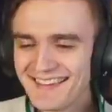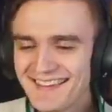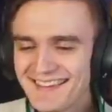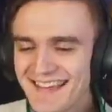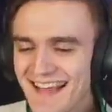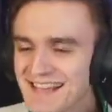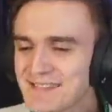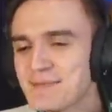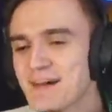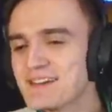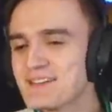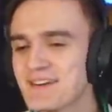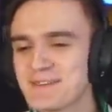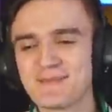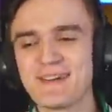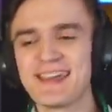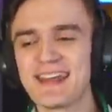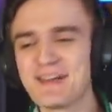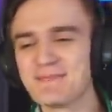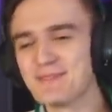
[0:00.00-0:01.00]
That's my
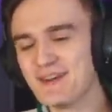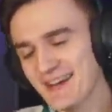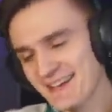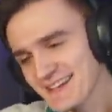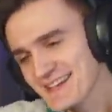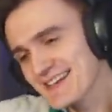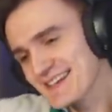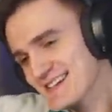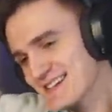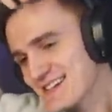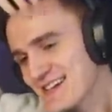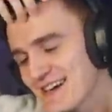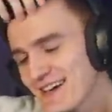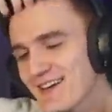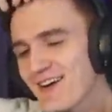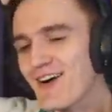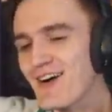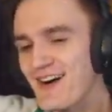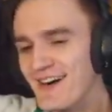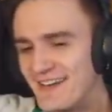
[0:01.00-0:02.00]
Trackmania brain.
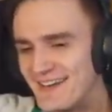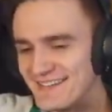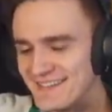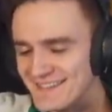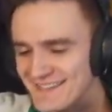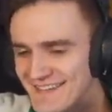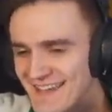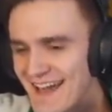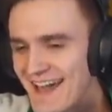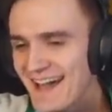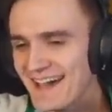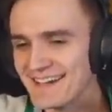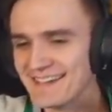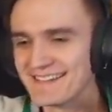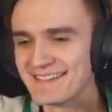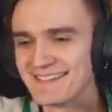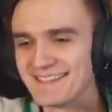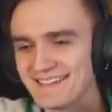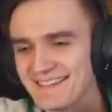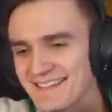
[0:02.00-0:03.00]
ShitCon. Yeah.
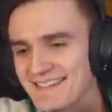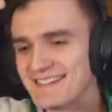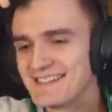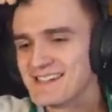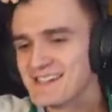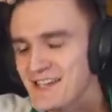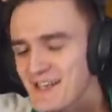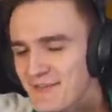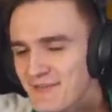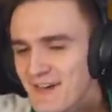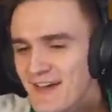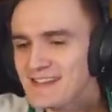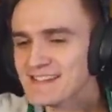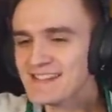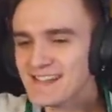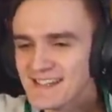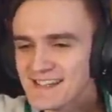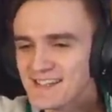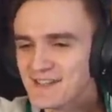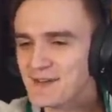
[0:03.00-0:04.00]

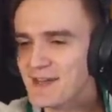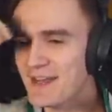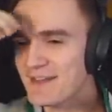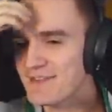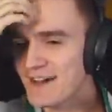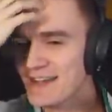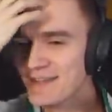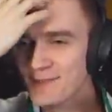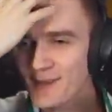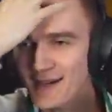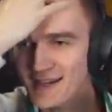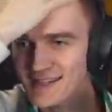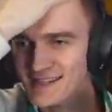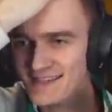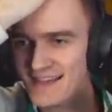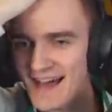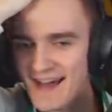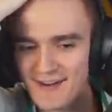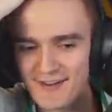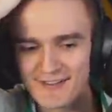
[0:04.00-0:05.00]
Shitfest is a great event. Why
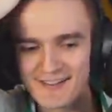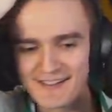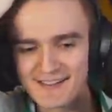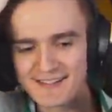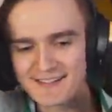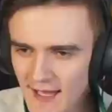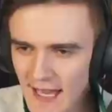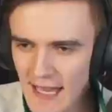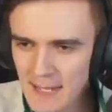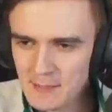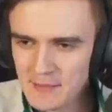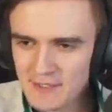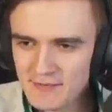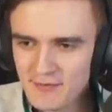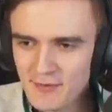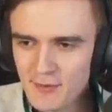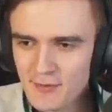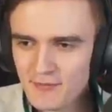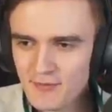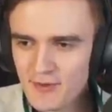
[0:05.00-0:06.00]
isn't that on here? I'm gonna
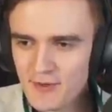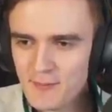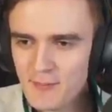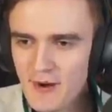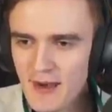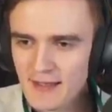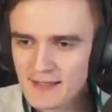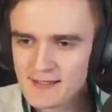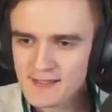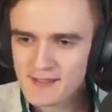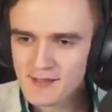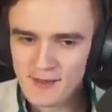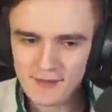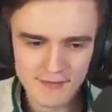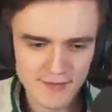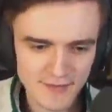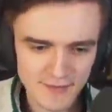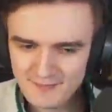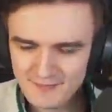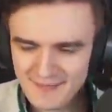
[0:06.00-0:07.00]
vote for the Price is
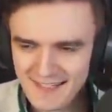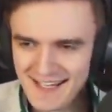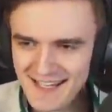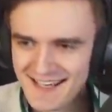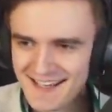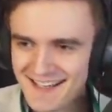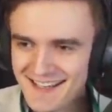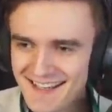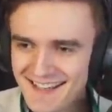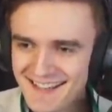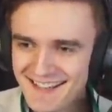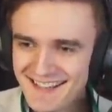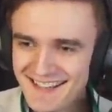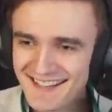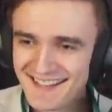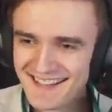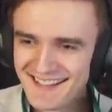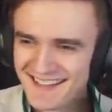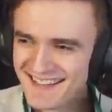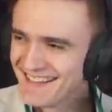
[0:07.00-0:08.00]
Scuffed.
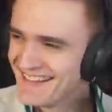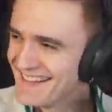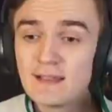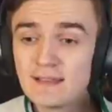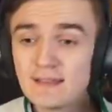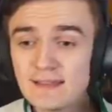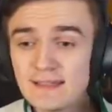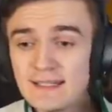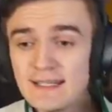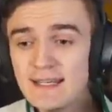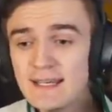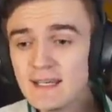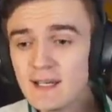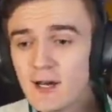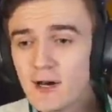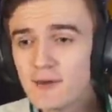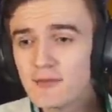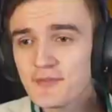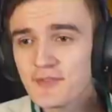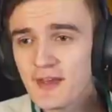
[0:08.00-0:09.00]

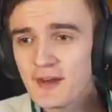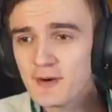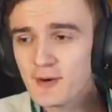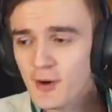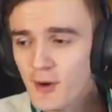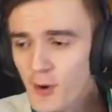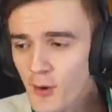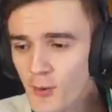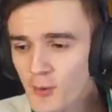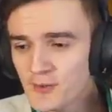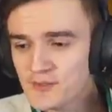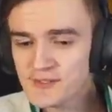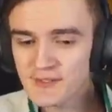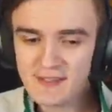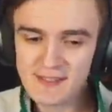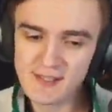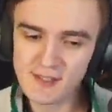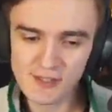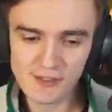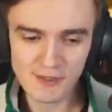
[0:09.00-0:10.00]
League of Their Own. So
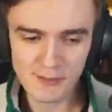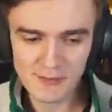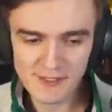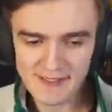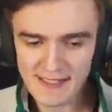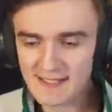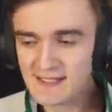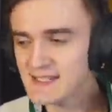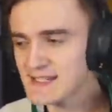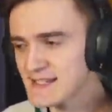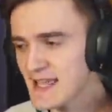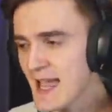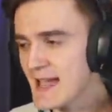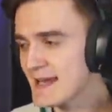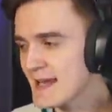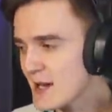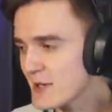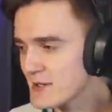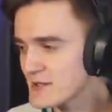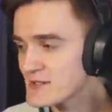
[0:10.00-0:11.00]
these are streamers that
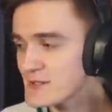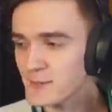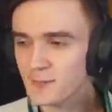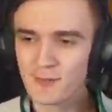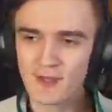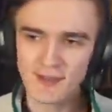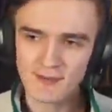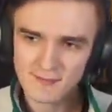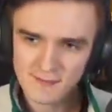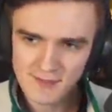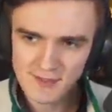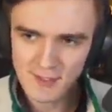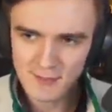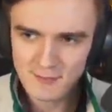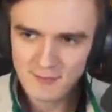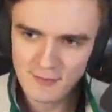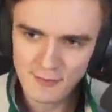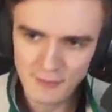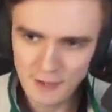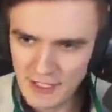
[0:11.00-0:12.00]
stand out in some way.
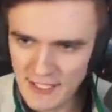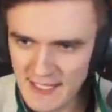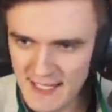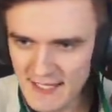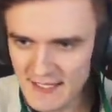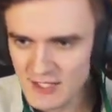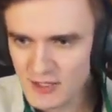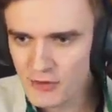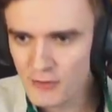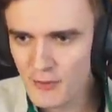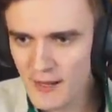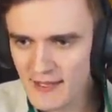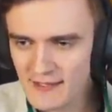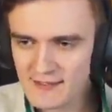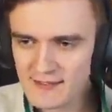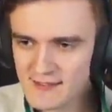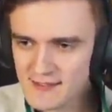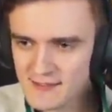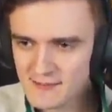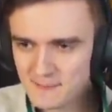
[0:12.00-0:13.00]
Some unique
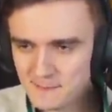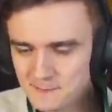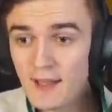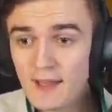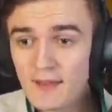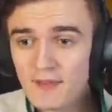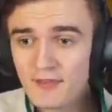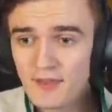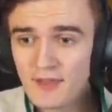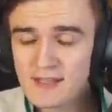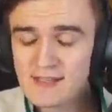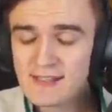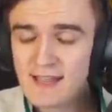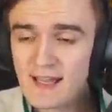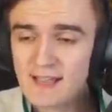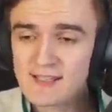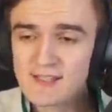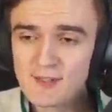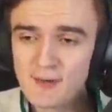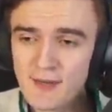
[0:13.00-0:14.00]
traits. This
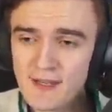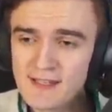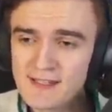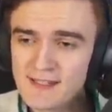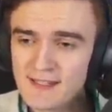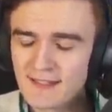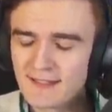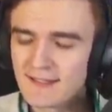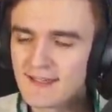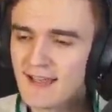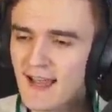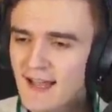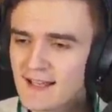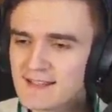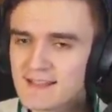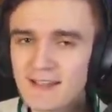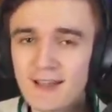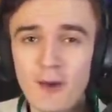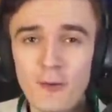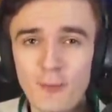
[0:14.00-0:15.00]
guy's crazy. He
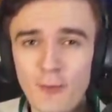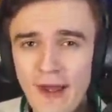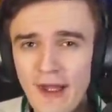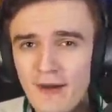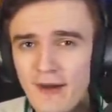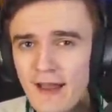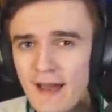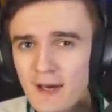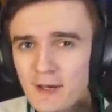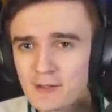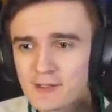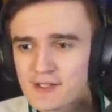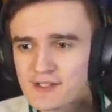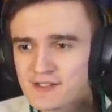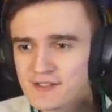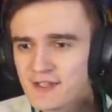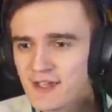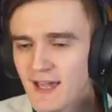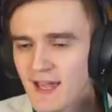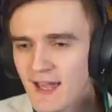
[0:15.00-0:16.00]
has like a
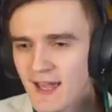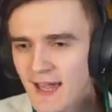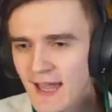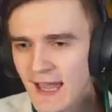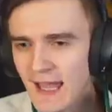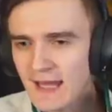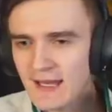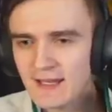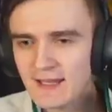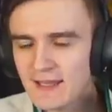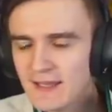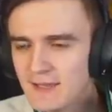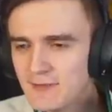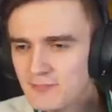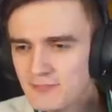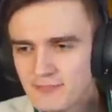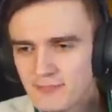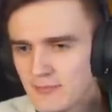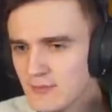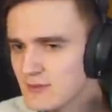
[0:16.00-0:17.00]
warehouse and
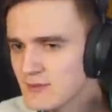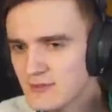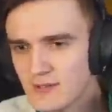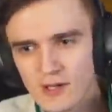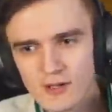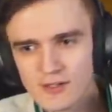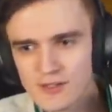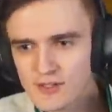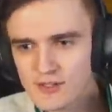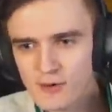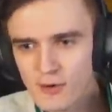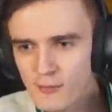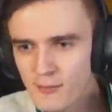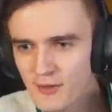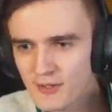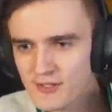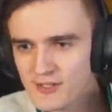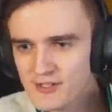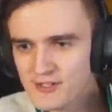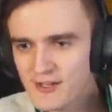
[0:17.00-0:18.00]
he does so
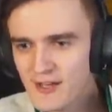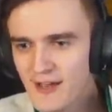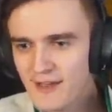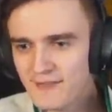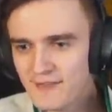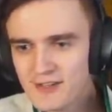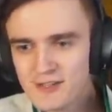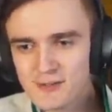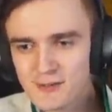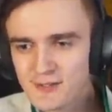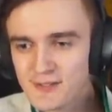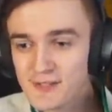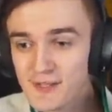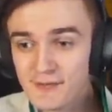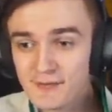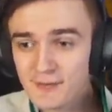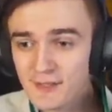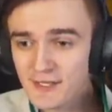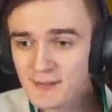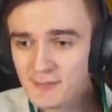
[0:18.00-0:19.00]
much visual
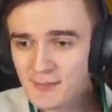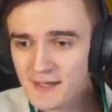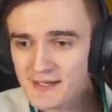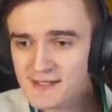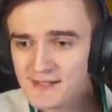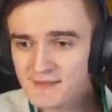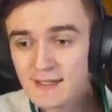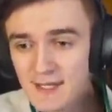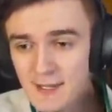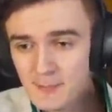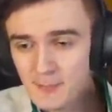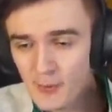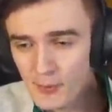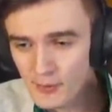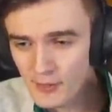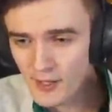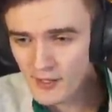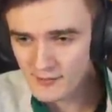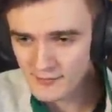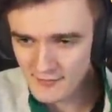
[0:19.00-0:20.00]
stuff. Really impressive.
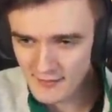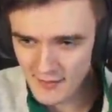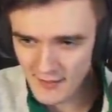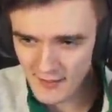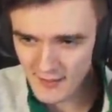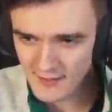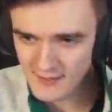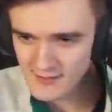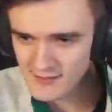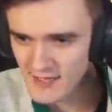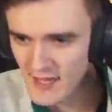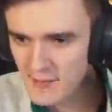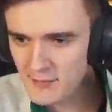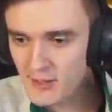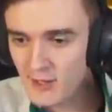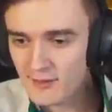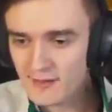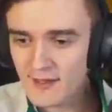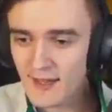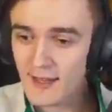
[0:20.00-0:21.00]
Kipoga, the scam
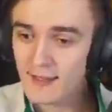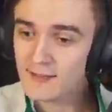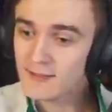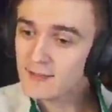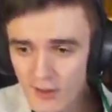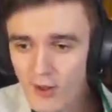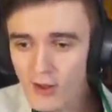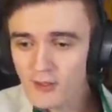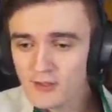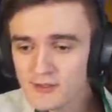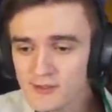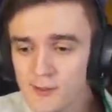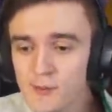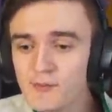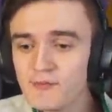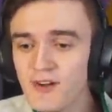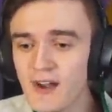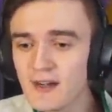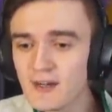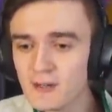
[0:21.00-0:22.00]
call guy.
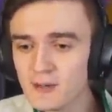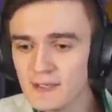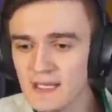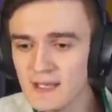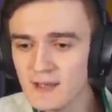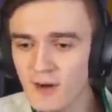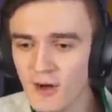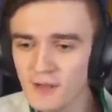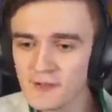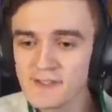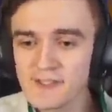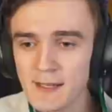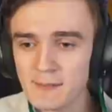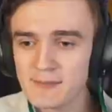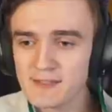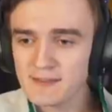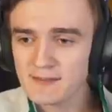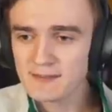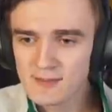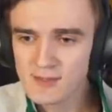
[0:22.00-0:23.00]
Also very unique
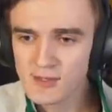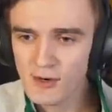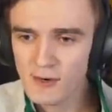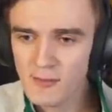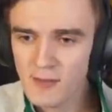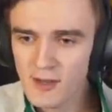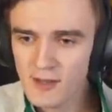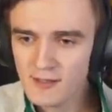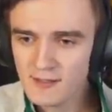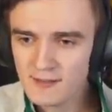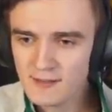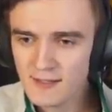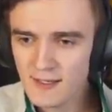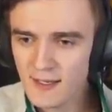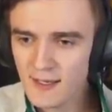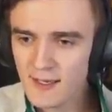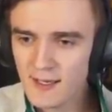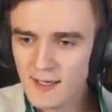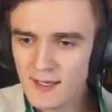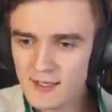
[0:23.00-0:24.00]
concept. Derma,
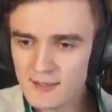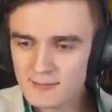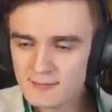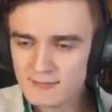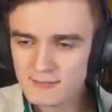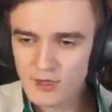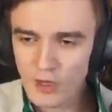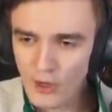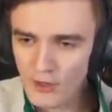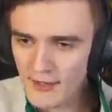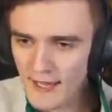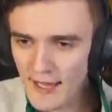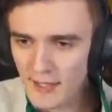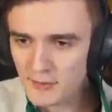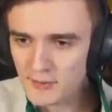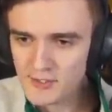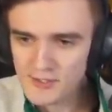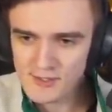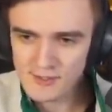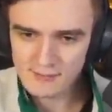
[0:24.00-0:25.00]

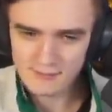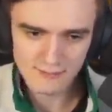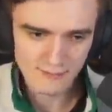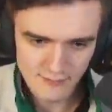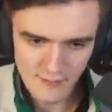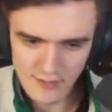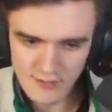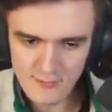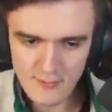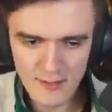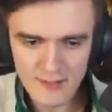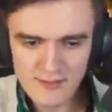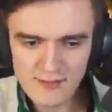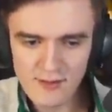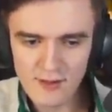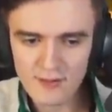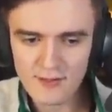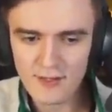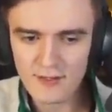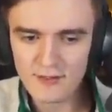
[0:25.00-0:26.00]
Dollhouse. Not to
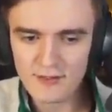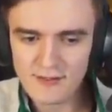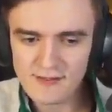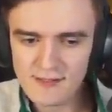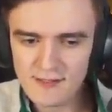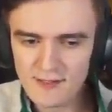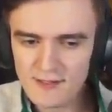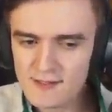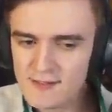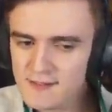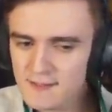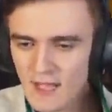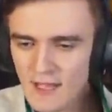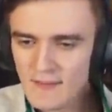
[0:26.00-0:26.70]
mention all the other things he does.